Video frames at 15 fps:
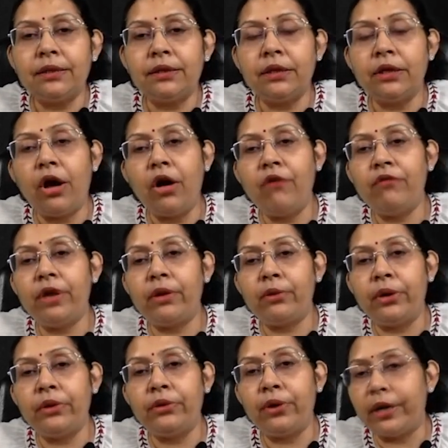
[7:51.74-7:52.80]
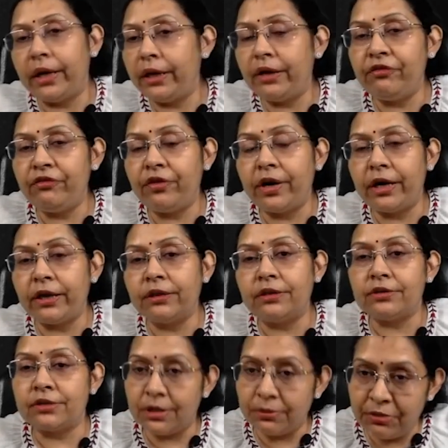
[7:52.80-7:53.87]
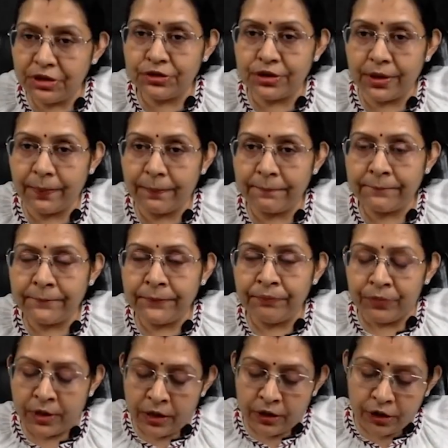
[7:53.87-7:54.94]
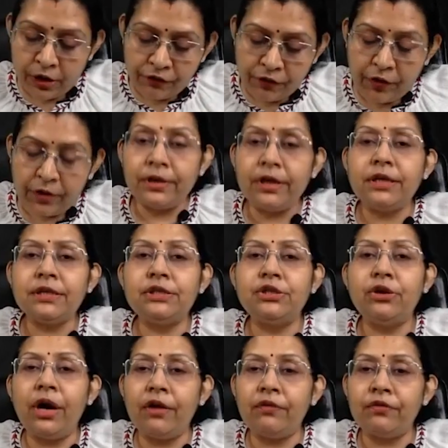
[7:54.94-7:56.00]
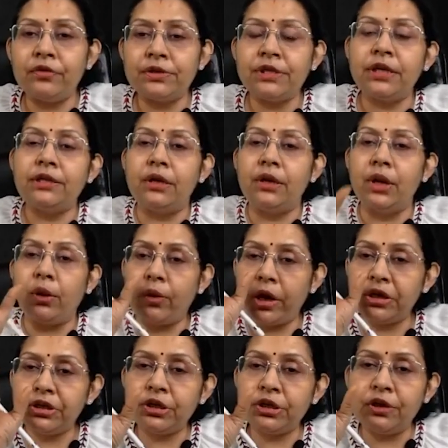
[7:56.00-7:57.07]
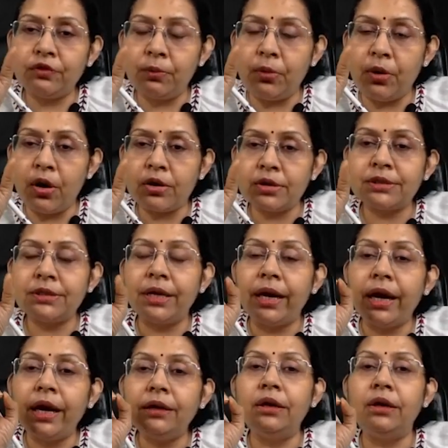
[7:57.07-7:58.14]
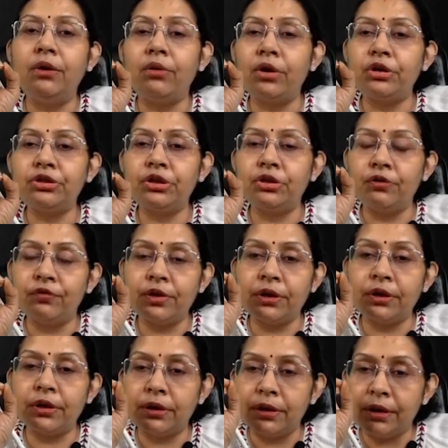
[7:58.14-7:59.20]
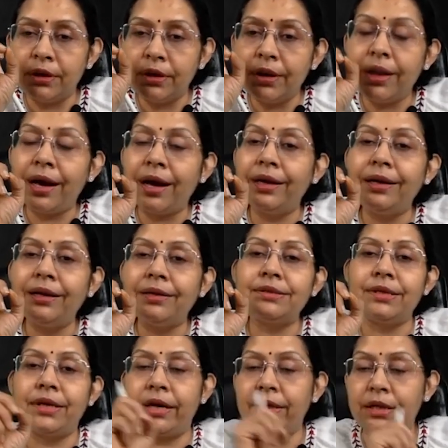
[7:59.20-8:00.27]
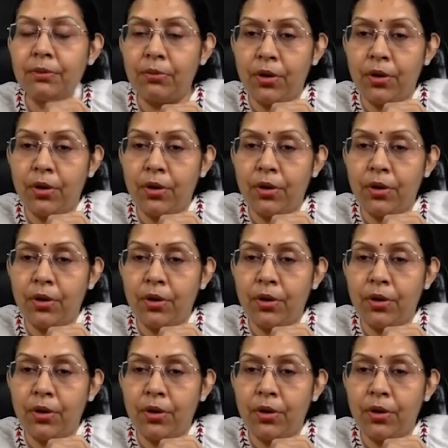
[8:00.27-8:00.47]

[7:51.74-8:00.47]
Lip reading: that how we are going to identify the symmetry. Now, for this, you have to see the location of the box and the location of the line inside the